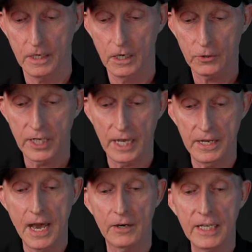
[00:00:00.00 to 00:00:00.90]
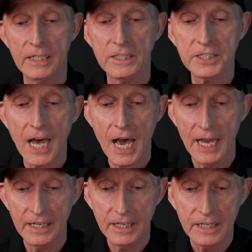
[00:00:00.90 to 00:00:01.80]
Okay, now
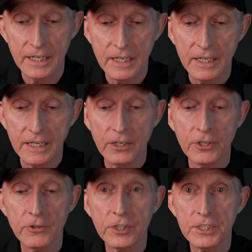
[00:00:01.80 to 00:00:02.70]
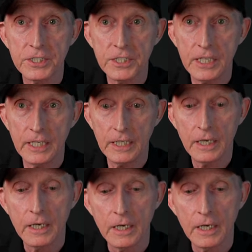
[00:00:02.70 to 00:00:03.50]
inside here you can see